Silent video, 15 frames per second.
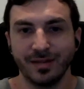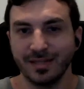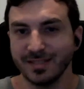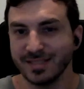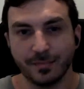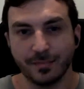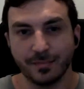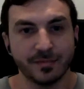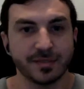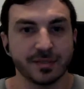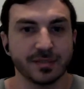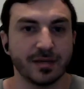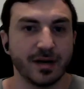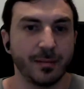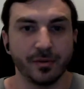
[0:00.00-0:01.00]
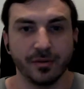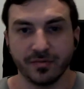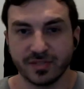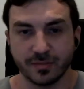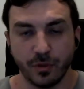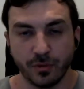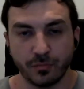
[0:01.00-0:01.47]
and sometimes a couple
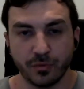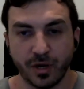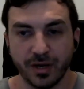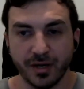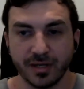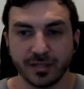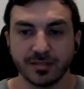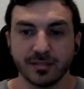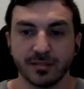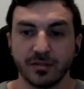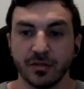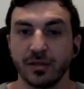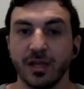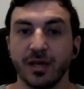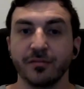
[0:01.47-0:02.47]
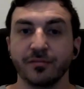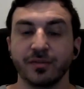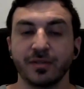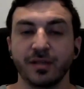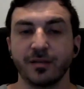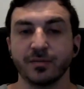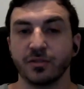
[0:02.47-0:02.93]
of small products, there are a lot
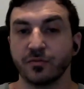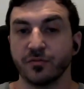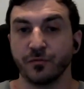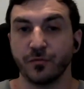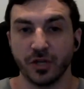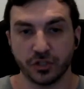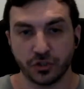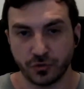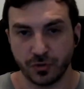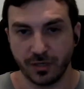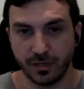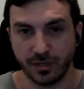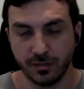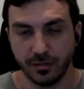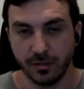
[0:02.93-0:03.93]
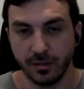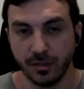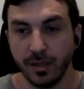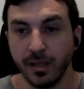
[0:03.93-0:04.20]
of times they're frustrated